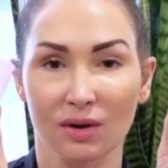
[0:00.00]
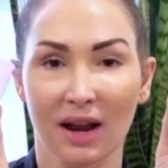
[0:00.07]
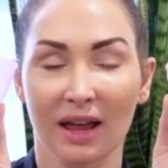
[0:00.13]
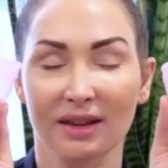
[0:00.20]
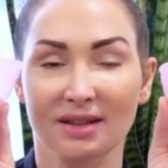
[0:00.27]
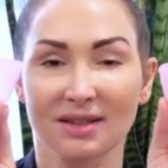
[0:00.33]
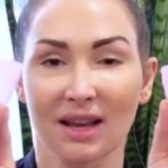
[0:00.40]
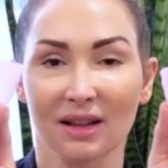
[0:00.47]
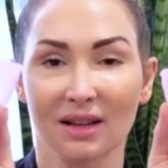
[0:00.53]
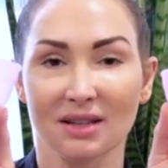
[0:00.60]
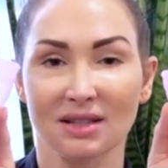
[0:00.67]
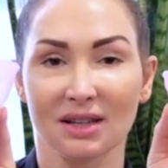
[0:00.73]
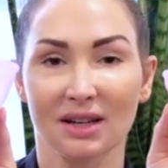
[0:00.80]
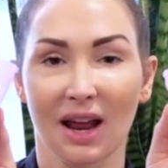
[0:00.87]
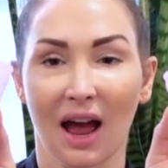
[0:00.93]
Now the seller
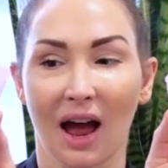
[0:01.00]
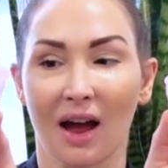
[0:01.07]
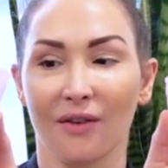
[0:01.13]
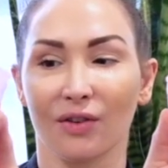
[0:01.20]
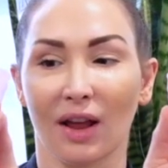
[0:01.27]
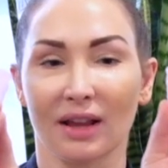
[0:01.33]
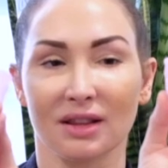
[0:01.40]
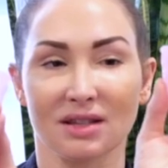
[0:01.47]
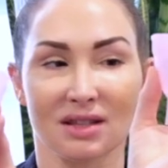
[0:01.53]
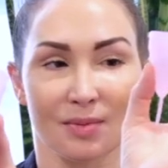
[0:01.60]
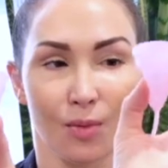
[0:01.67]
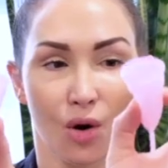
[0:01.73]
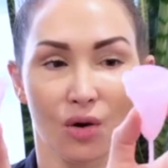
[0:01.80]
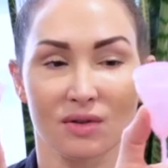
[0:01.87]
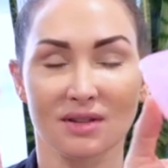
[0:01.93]
did have like the
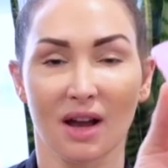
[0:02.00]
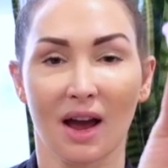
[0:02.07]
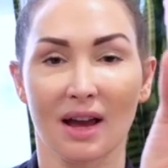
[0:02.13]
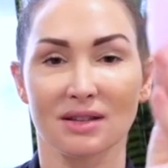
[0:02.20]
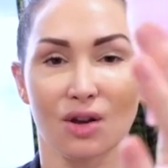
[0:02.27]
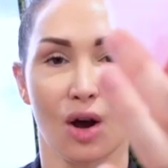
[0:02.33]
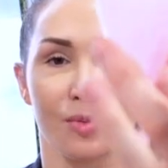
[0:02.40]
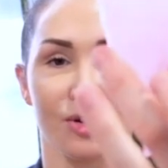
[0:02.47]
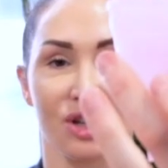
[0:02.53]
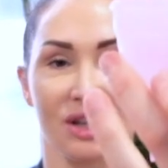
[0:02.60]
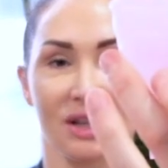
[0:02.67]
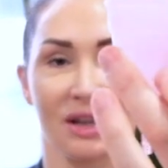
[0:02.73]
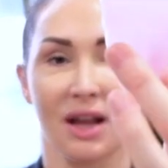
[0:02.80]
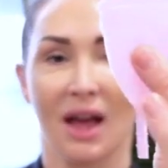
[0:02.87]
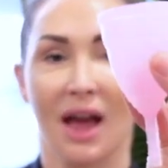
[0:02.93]
small size
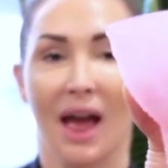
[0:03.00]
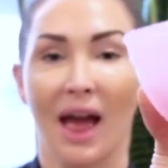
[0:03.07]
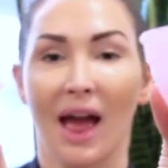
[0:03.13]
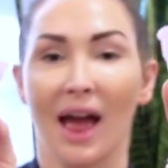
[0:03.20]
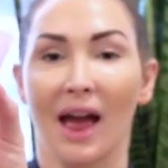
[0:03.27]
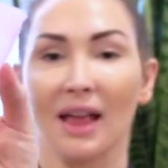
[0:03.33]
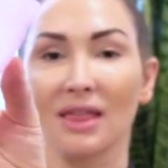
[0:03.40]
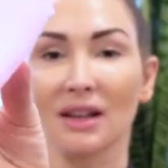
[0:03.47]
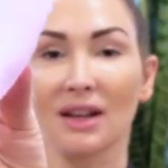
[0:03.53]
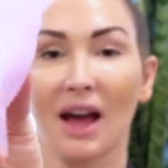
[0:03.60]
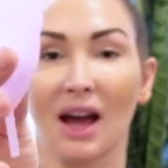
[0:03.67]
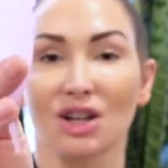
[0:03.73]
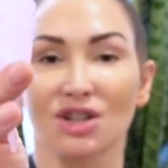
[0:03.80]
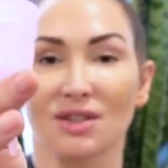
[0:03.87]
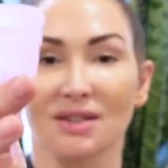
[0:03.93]
option and the
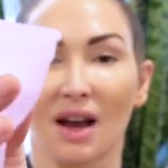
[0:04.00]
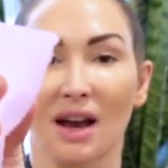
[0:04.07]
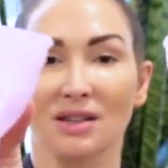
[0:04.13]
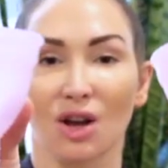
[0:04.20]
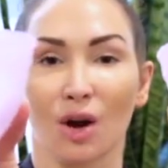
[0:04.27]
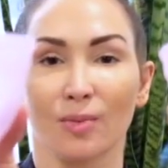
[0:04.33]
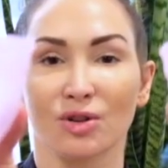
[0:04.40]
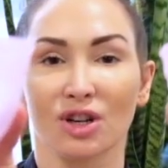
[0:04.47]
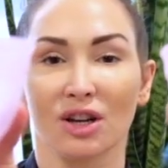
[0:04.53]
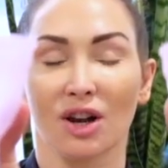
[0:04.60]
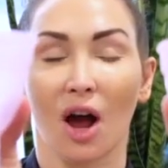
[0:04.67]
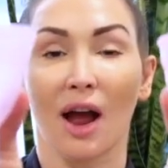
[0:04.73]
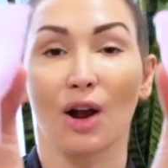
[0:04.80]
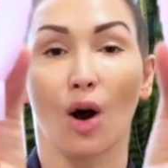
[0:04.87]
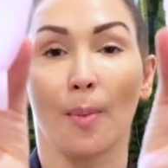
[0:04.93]
larger size option.
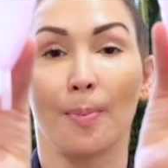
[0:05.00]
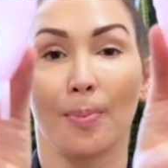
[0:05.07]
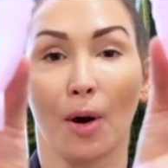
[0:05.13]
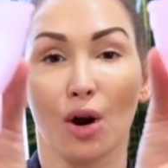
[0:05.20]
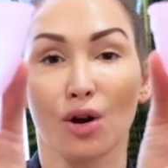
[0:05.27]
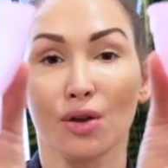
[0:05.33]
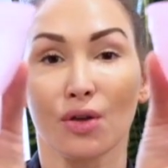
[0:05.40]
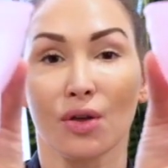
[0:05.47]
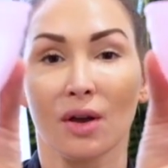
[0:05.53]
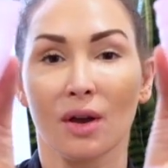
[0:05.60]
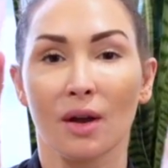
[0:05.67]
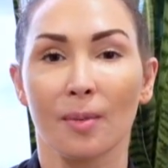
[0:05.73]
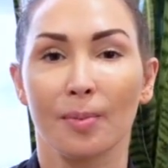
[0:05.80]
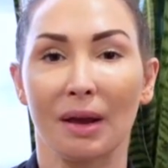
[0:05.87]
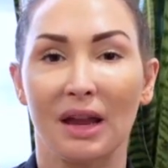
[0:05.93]
I got both,
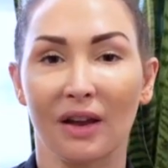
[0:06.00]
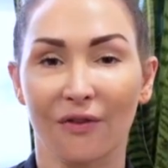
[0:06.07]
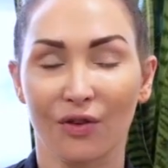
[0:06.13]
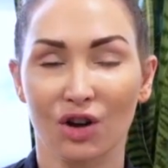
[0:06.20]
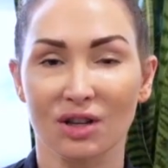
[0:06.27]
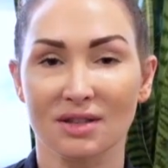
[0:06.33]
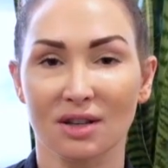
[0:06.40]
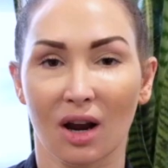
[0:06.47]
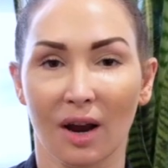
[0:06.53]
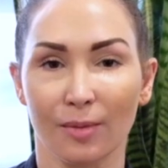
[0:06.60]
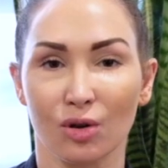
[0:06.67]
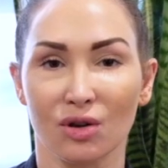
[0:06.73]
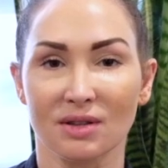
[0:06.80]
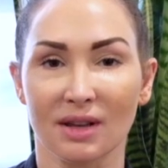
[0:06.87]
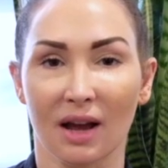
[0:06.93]
being a first time
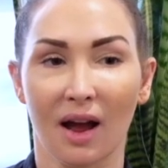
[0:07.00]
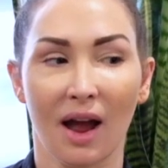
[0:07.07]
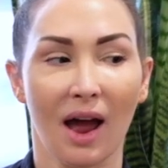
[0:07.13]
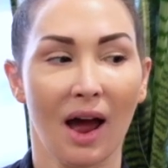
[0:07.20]
user.